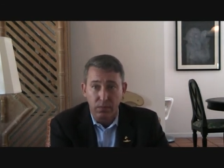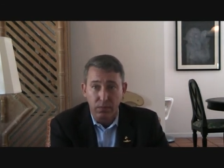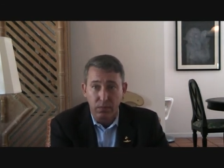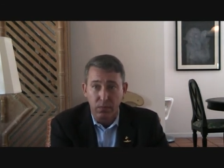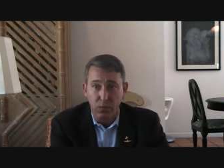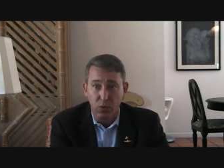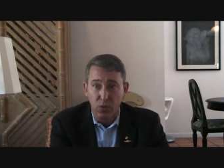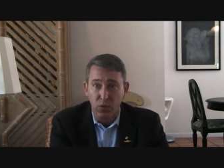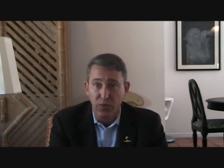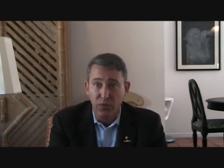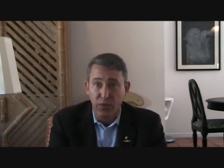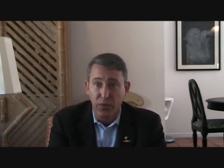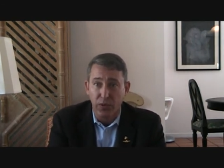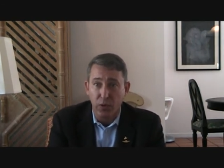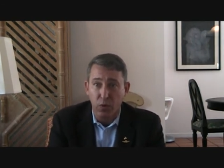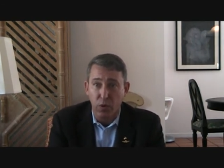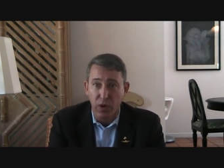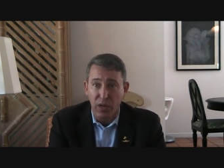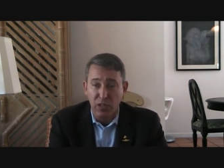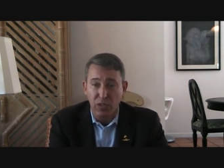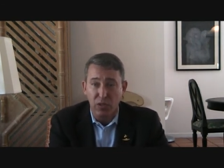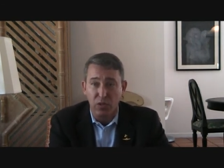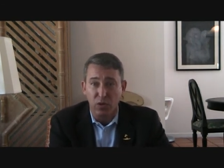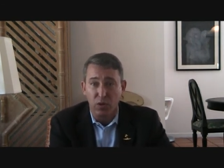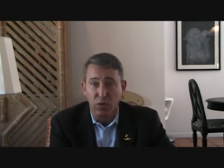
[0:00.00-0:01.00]
moved the
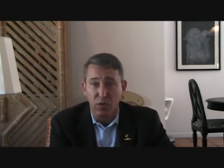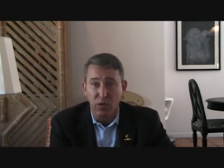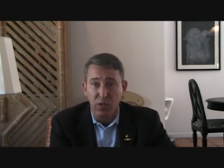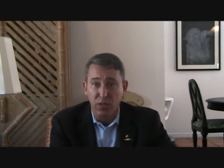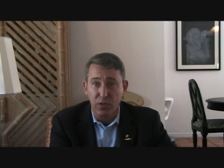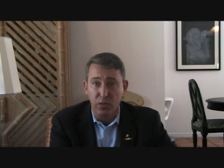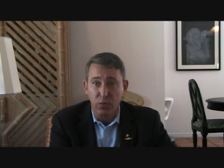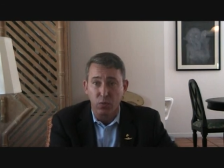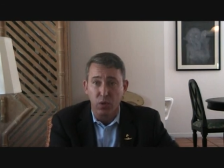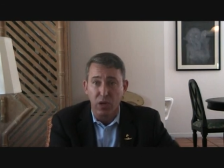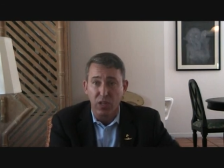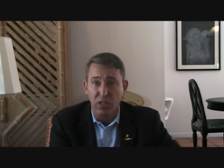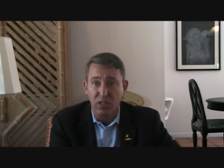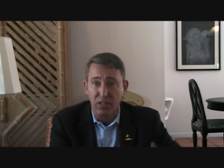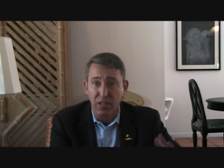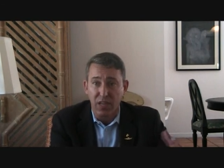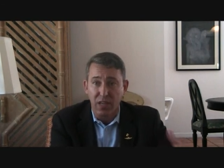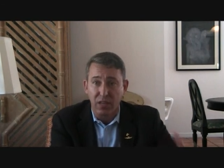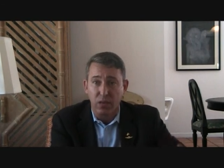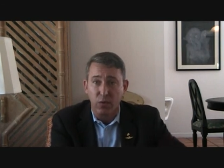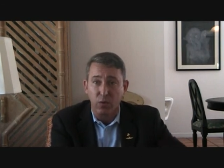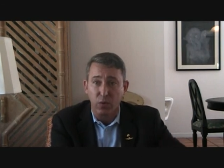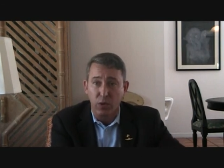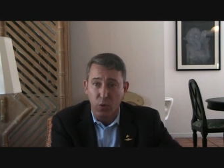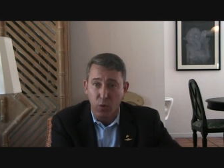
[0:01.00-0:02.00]
question over to, well,
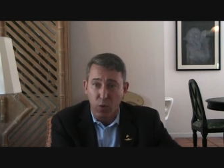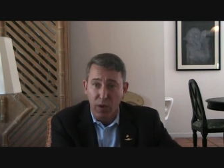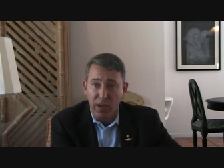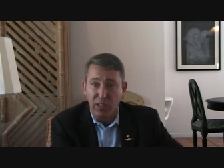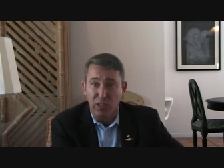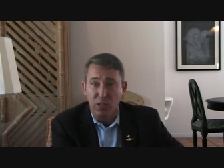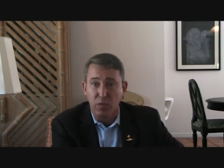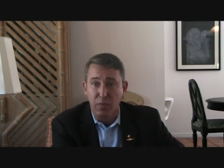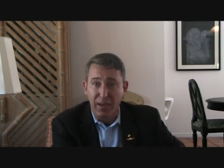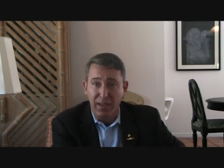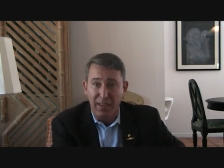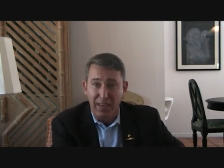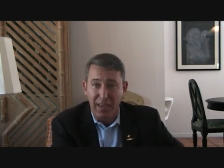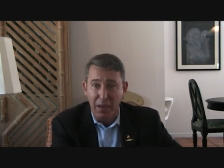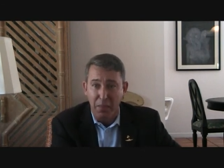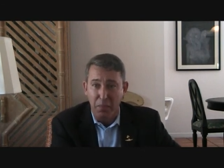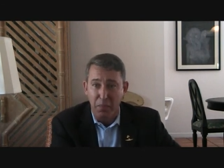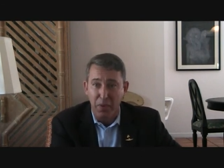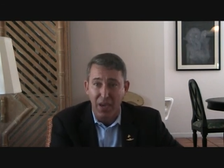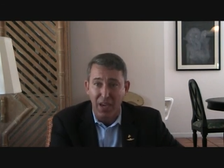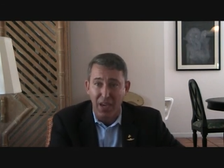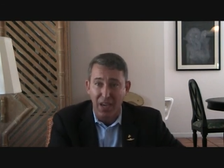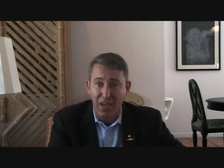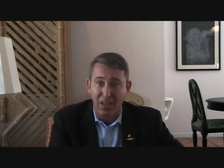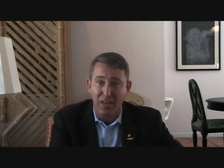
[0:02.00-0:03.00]
send a request to my
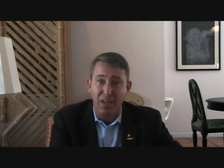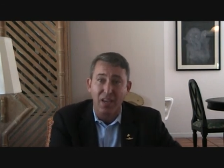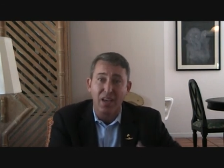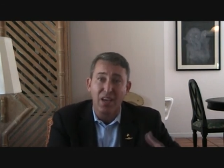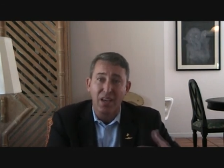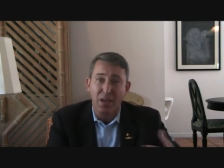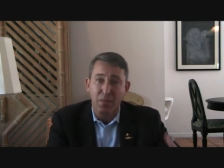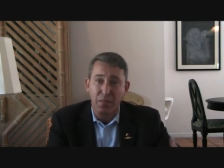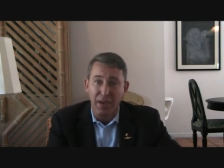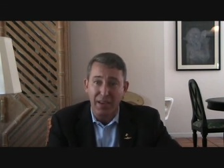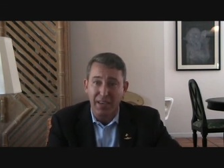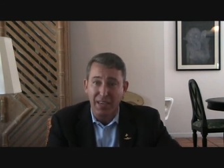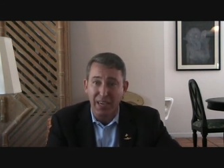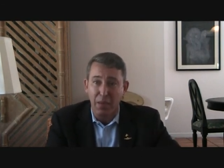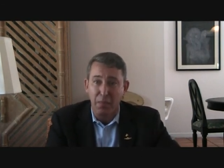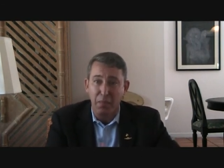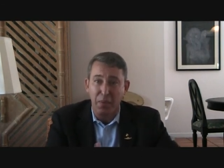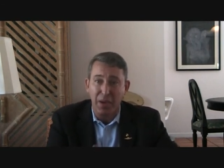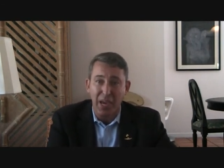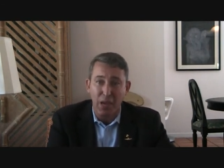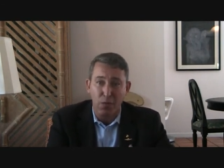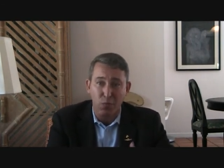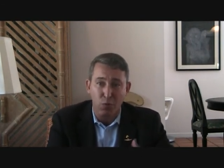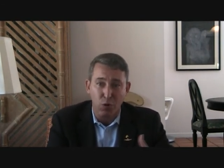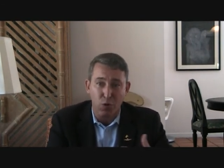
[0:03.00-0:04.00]
campaign. My
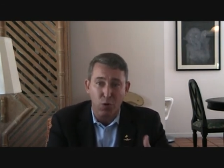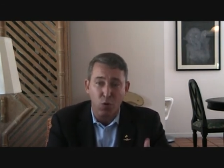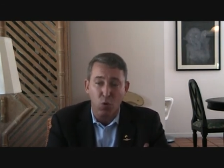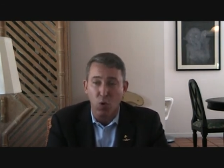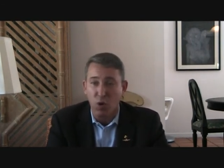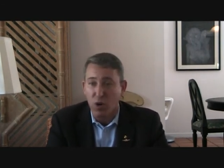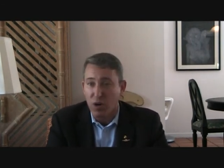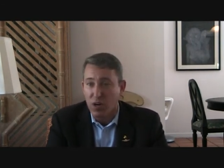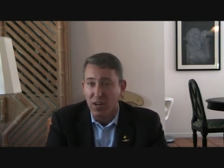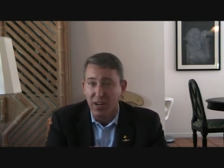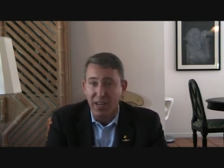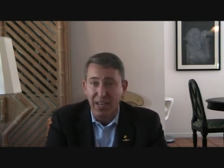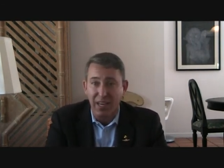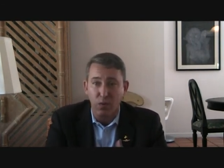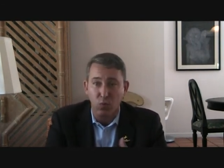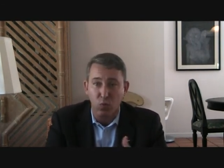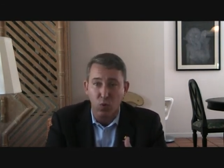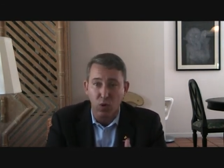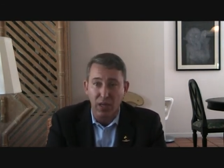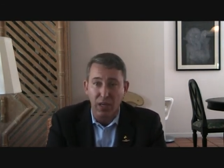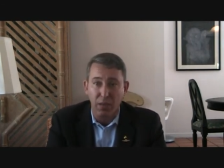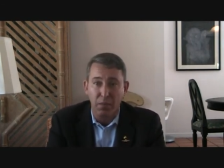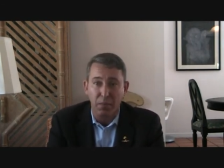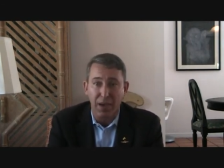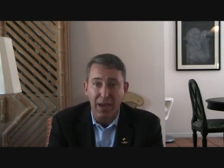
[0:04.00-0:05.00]
campaign will coordinate and
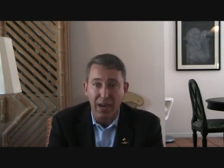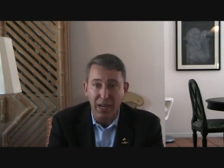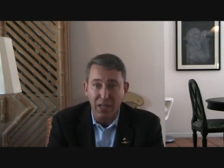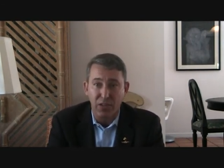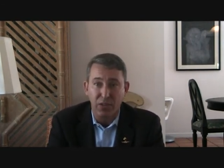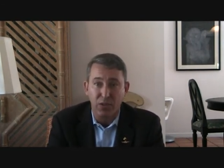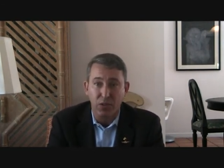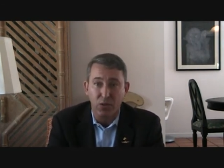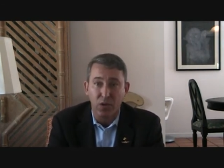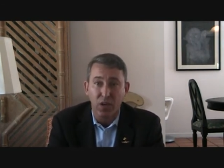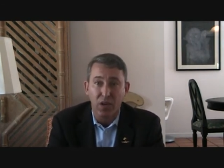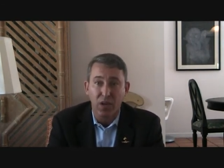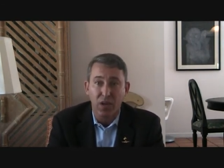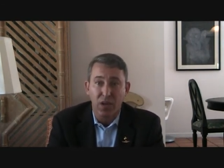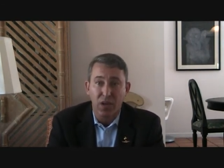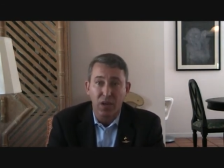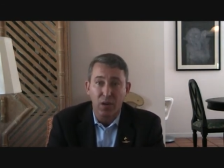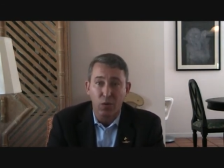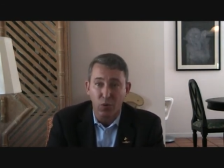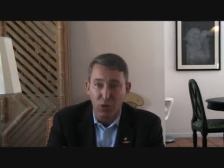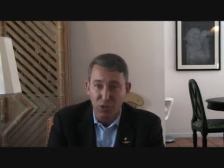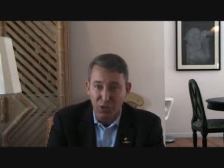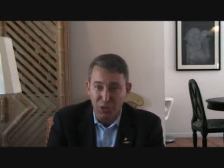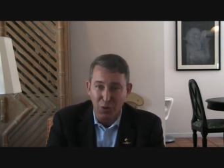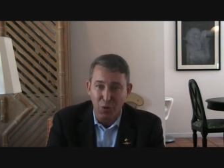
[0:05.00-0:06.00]
we'll get back to you.
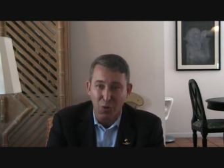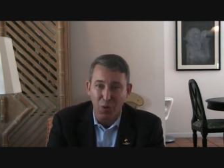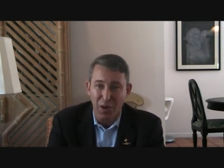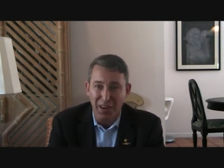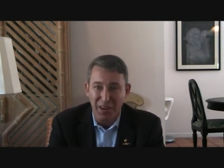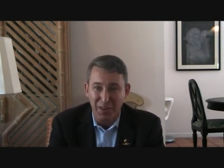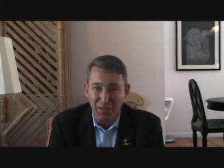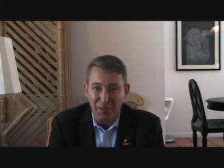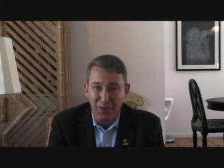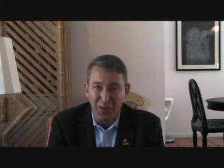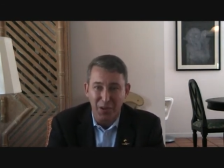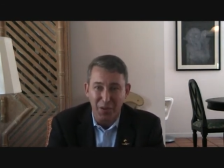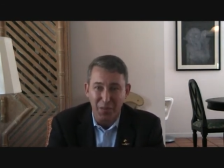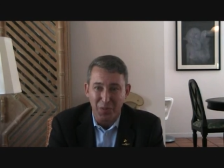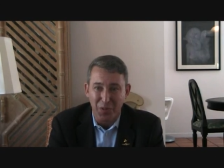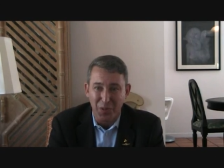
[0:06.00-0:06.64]
We're still waiting for him to